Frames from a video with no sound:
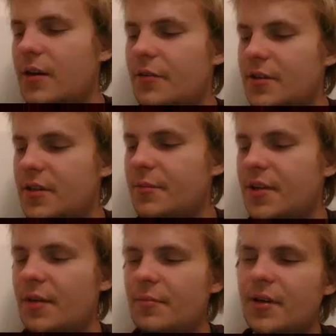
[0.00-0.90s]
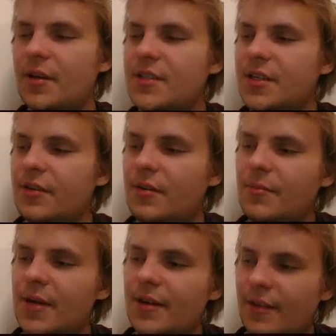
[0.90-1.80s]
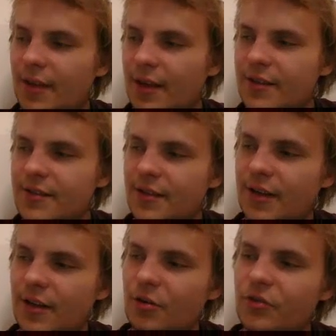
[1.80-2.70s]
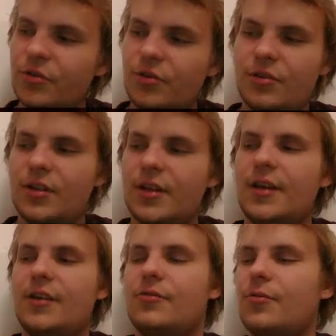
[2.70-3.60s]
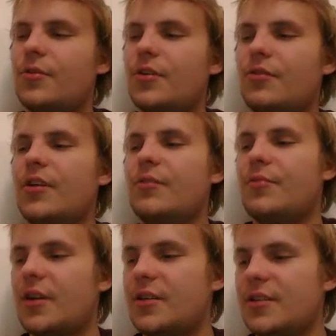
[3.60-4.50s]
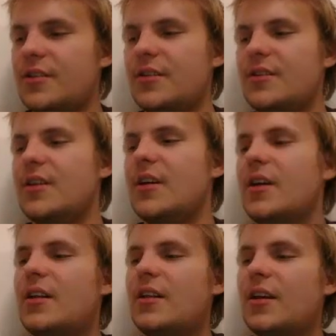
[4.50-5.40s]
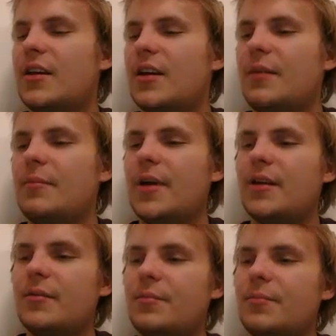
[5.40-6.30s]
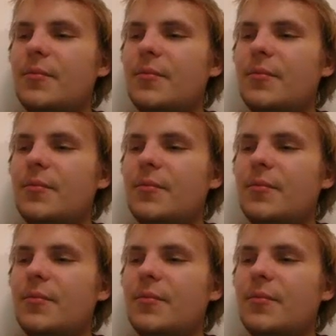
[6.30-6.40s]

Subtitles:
for some time, because there are many things that can go wrong, like rogue cron processes, like a mail